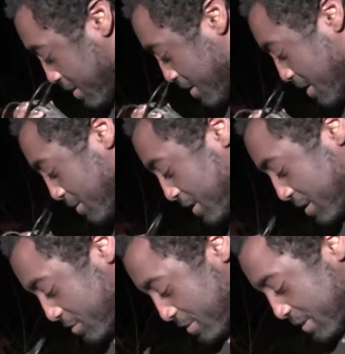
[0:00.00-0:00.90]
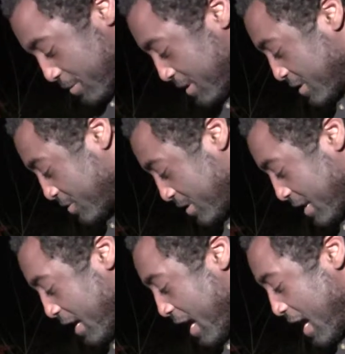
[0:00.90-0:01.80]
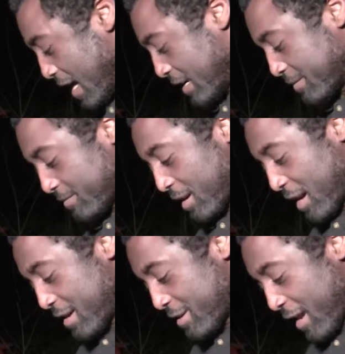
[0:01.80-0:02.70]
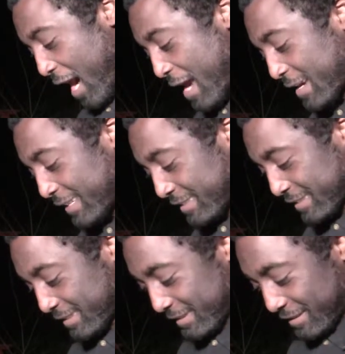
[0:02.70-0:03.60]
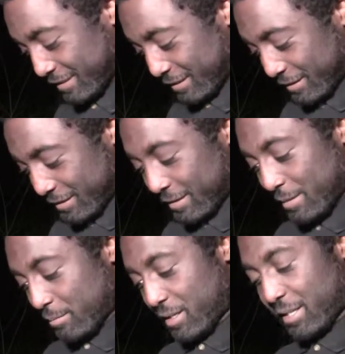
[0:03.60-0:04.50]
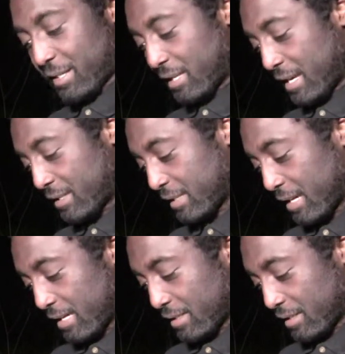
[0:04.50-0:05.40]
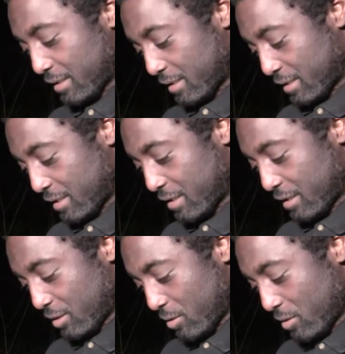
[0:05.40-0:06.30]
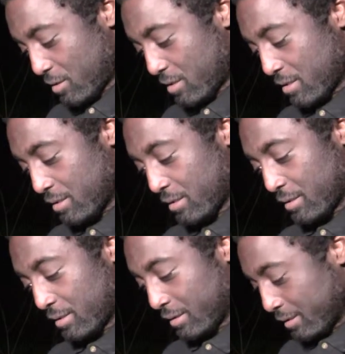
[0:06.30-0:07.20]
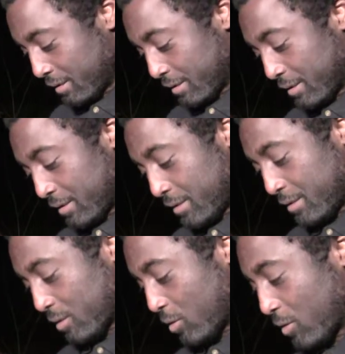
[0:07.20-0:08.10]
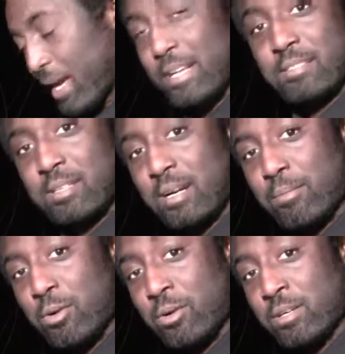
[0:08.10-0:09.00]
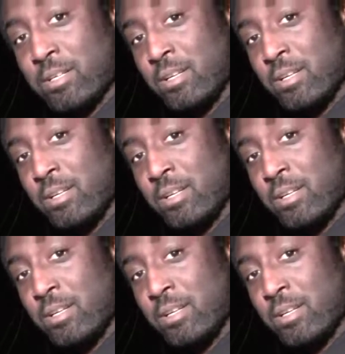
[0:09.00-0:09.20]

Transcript: Alright, where that joint at? Where that joint at? Alright. Plug it in like that. Cut it on. Little lights come on.